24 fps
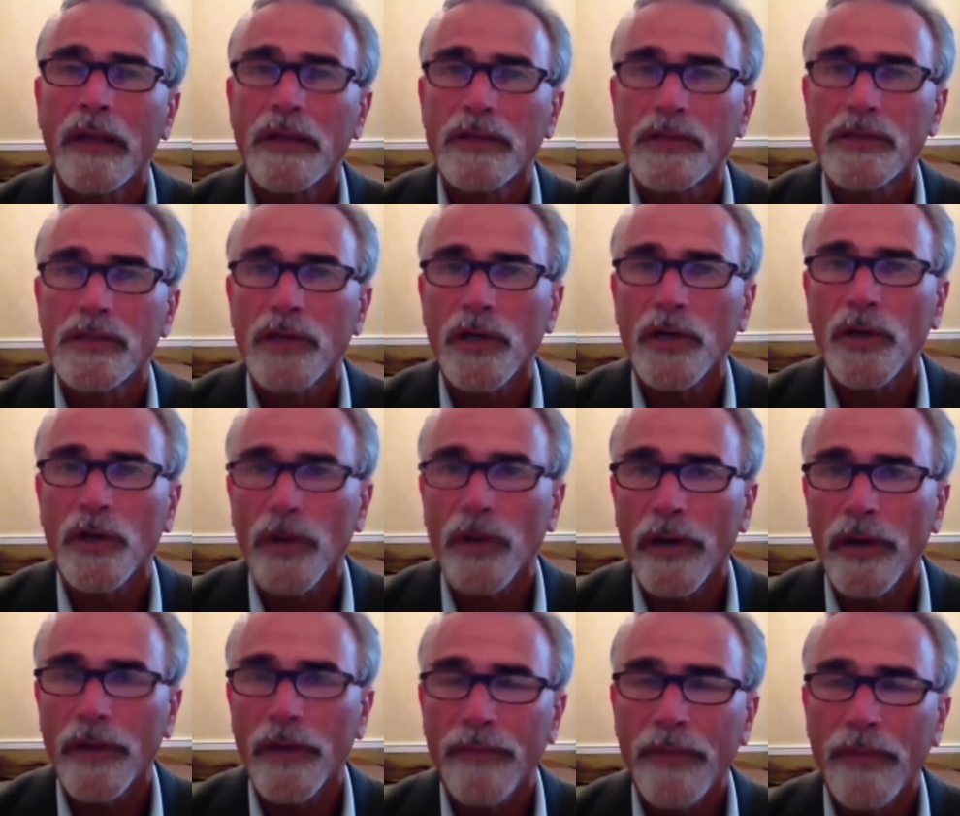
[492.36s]

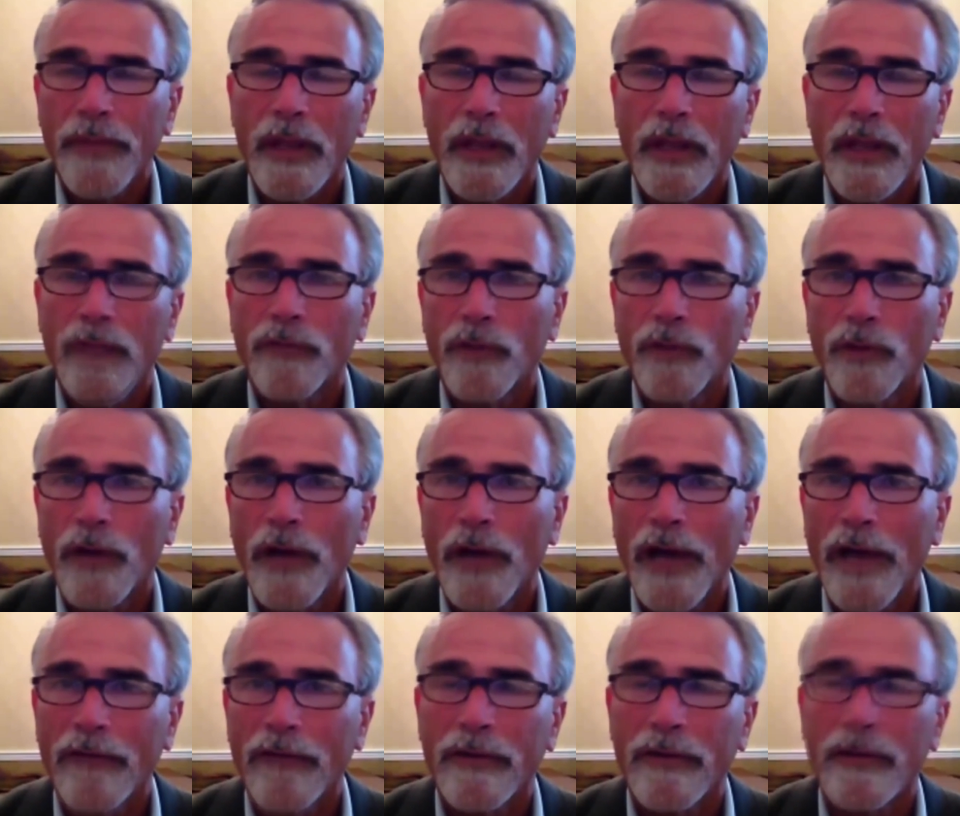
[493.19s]
So if you
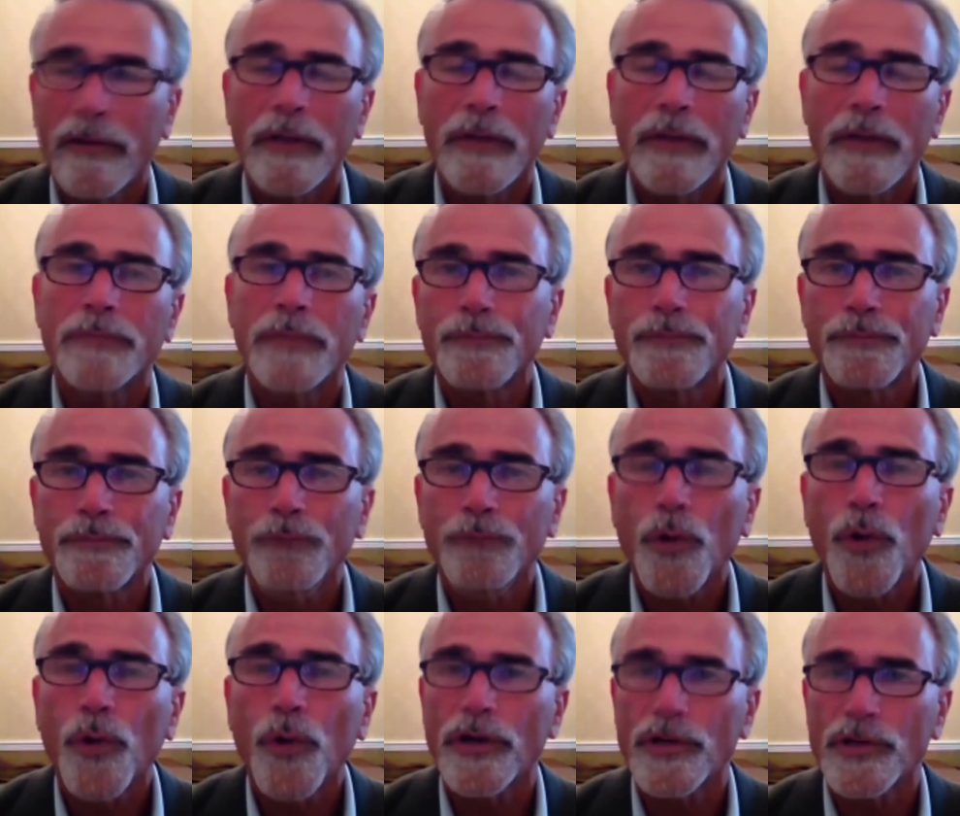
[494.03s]
have a
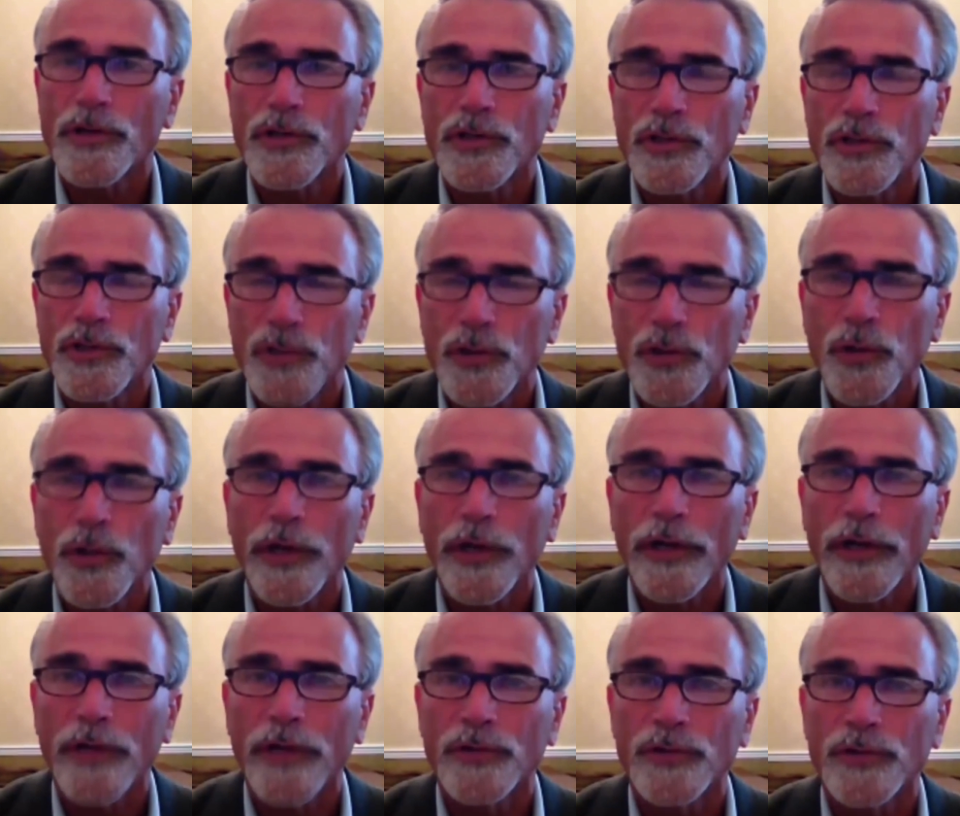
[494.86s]
porous
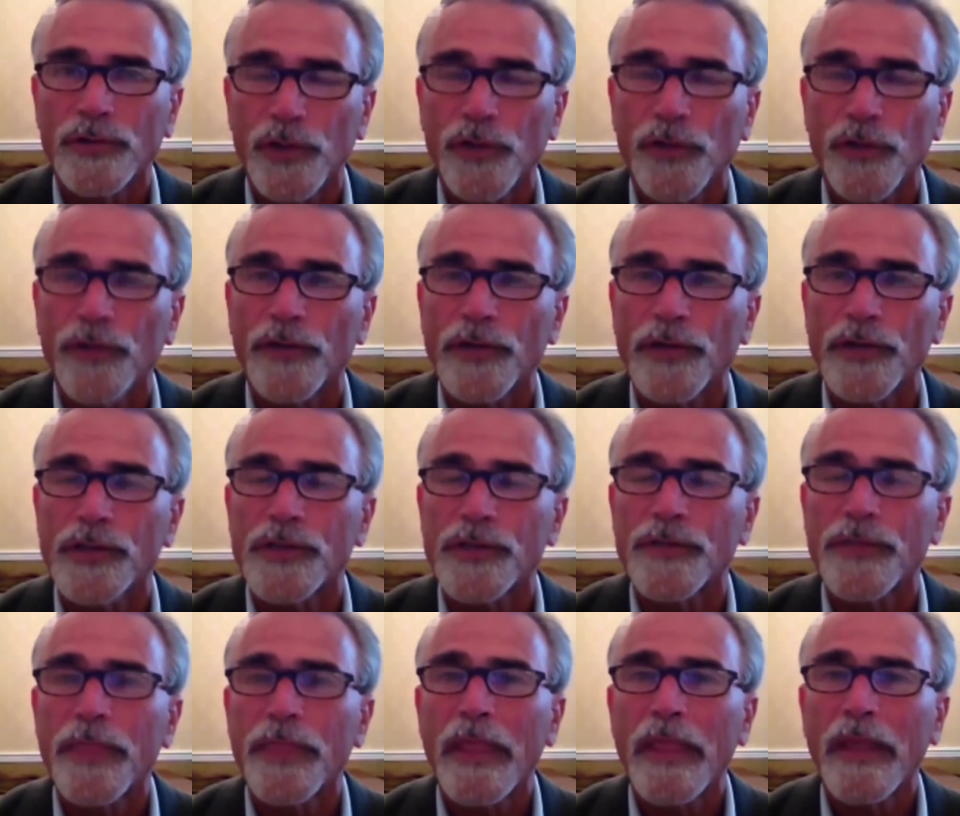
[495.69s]
soil
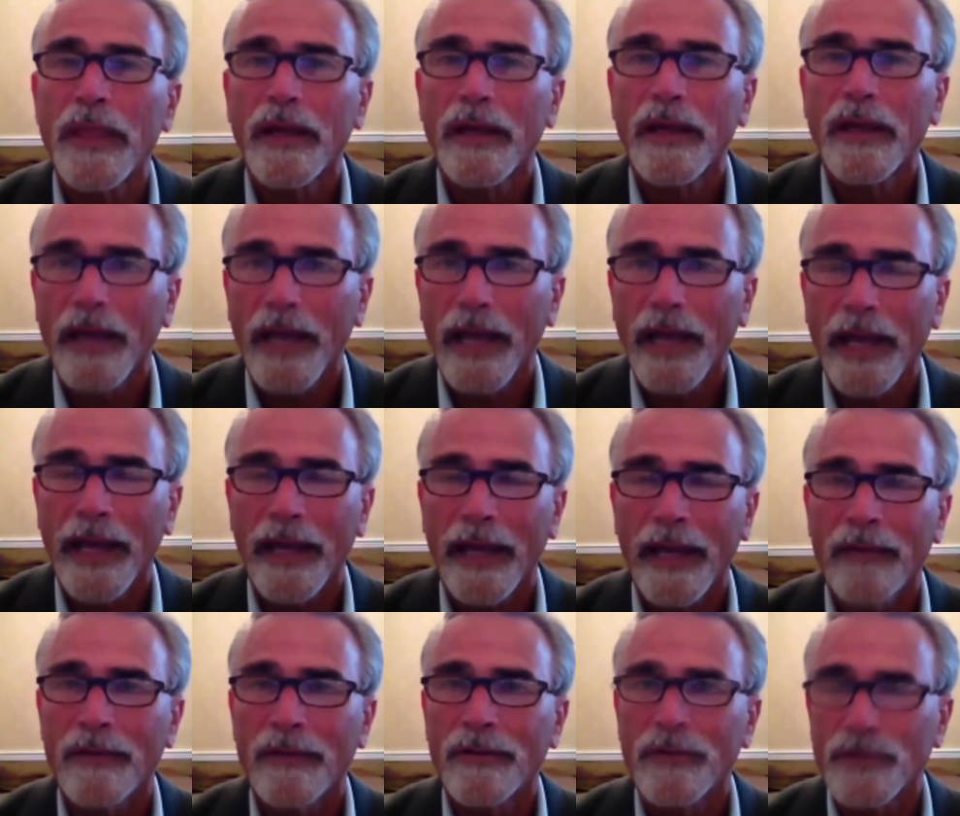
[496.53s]
surface
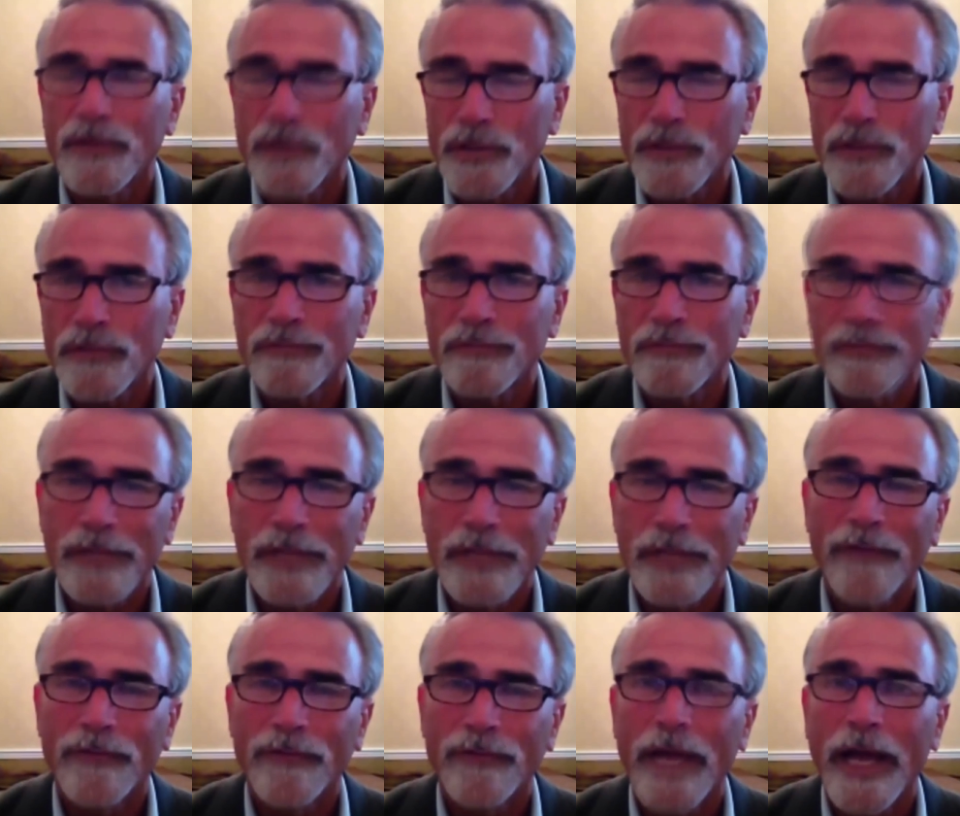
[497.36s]
and
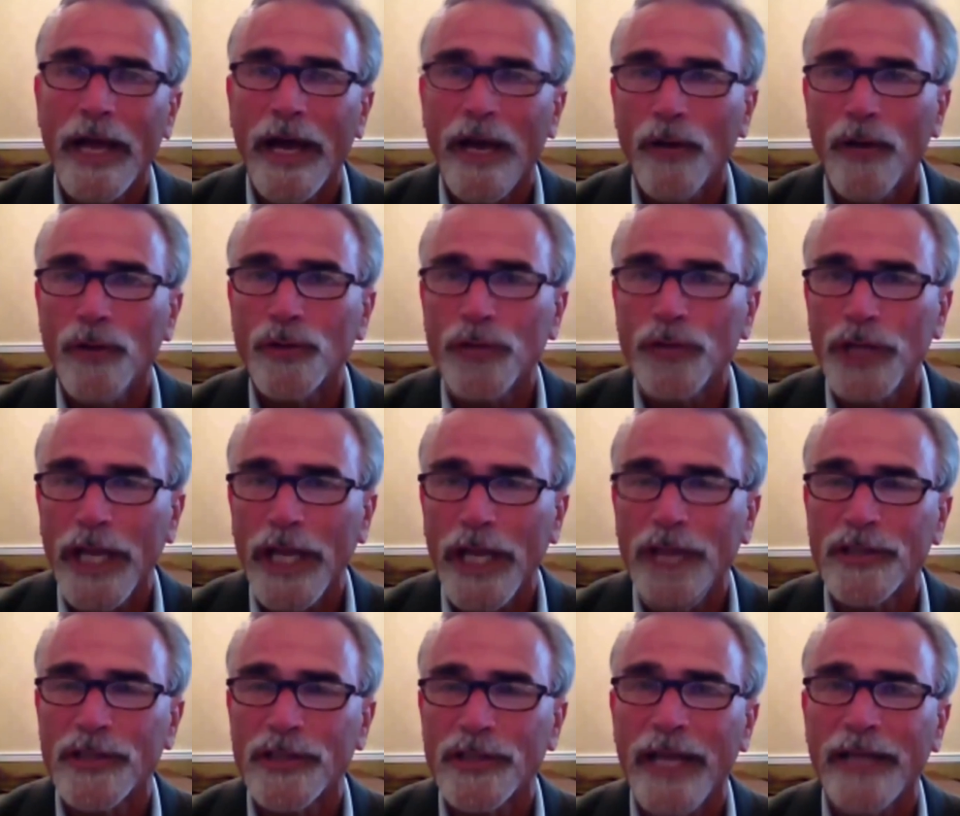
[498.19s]
have now
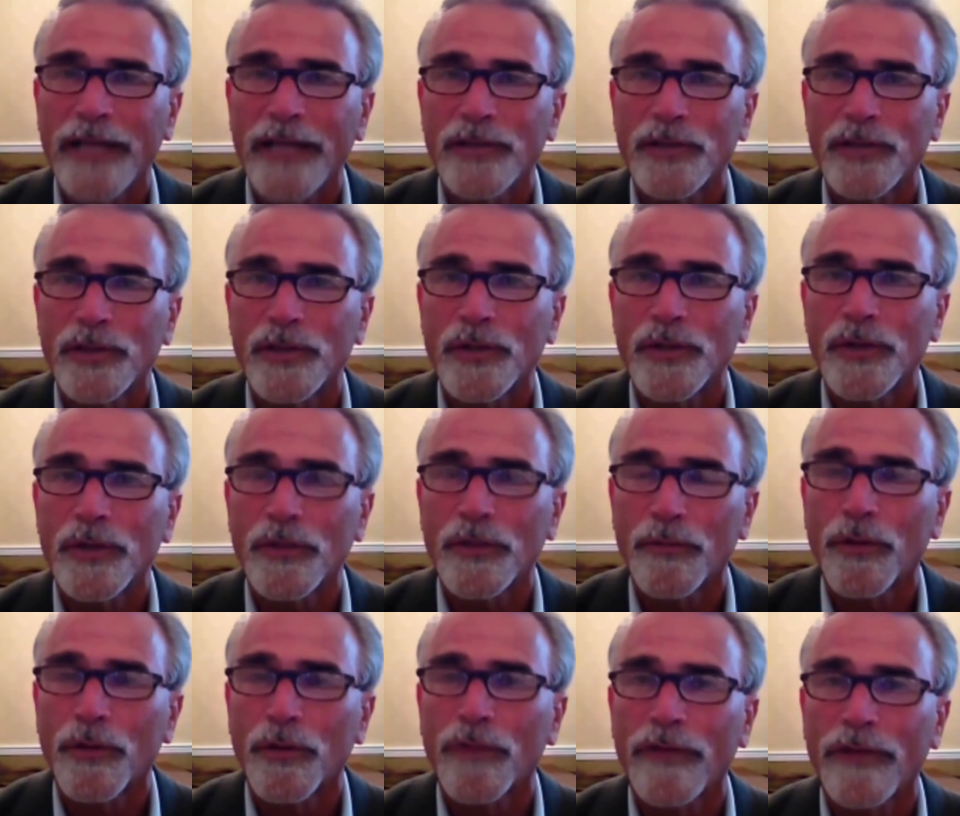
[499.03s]
changed that to an
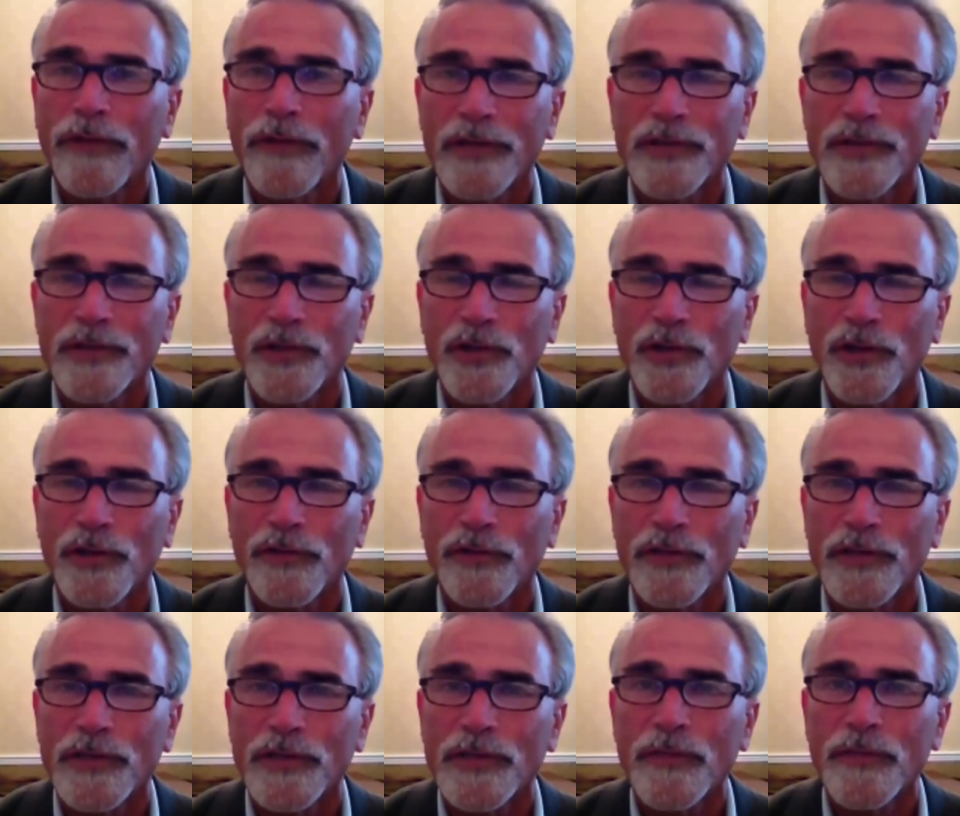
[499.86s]
impervious
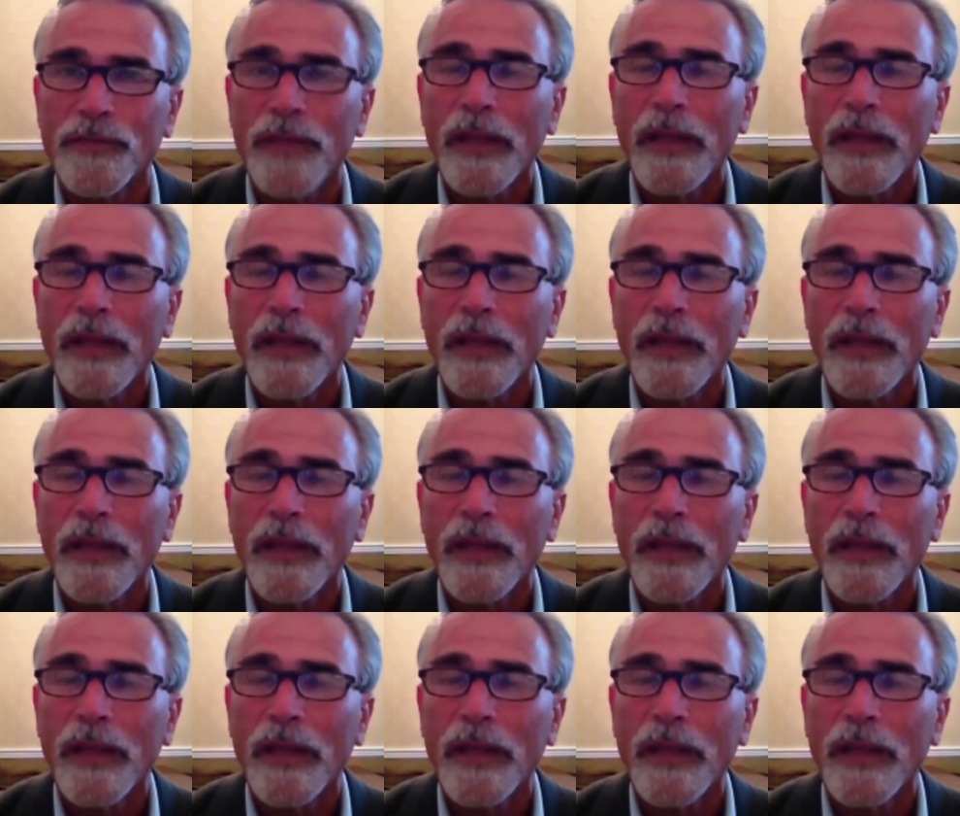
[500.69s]
surface,